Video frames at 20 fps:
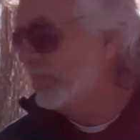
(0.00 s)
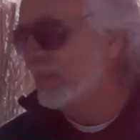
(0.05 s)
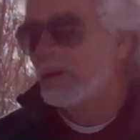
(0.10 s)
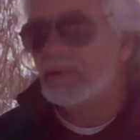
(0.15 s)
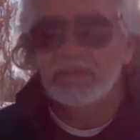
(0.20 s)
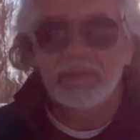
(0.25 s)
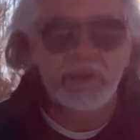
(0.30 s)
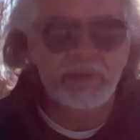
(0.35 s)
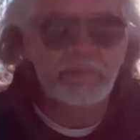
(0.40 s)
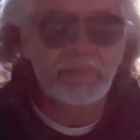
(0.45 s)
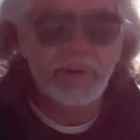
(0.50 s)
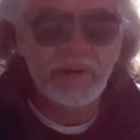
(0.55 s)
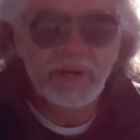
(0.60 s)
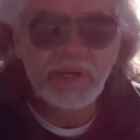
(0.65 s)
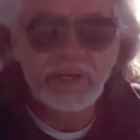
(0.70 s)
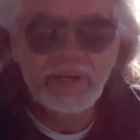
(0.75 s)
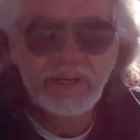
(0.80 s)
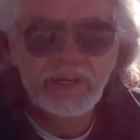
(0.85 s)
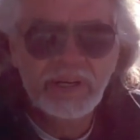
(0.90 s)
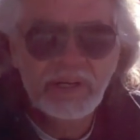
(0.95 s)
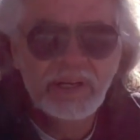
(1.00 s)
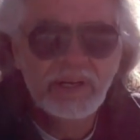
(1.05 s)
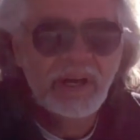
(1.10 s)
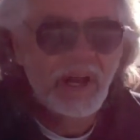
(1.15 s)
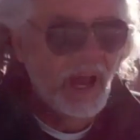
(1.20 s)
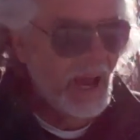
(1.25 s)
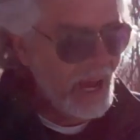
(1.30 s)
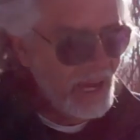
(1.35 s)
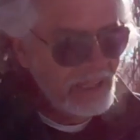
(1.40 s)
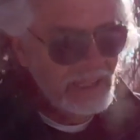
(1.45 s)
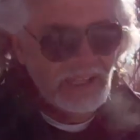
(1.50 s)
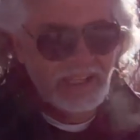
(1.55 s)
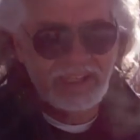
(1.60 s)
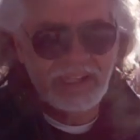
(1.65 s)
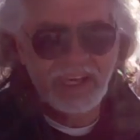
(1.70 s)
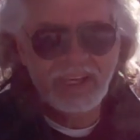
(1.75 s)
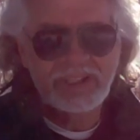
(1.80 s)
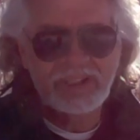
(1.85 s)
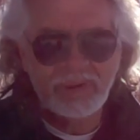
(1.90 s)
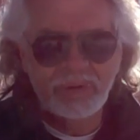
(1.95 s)
man-made park. I think
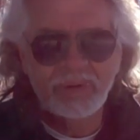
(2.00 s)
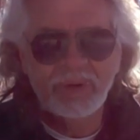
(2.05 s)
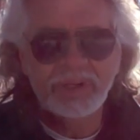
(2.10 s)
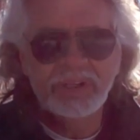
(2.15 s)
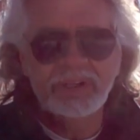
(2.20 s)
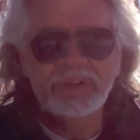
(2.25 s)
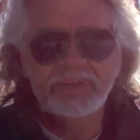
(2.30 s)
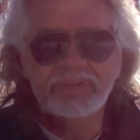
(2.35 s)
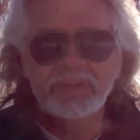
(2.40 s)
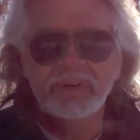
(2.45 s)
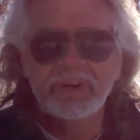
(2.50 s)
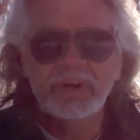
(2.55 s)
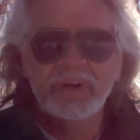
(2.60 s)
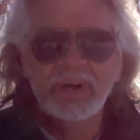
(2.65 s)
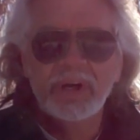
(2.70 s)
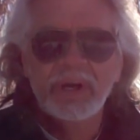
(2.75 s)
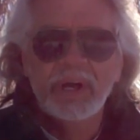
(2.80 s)
that's wonderful.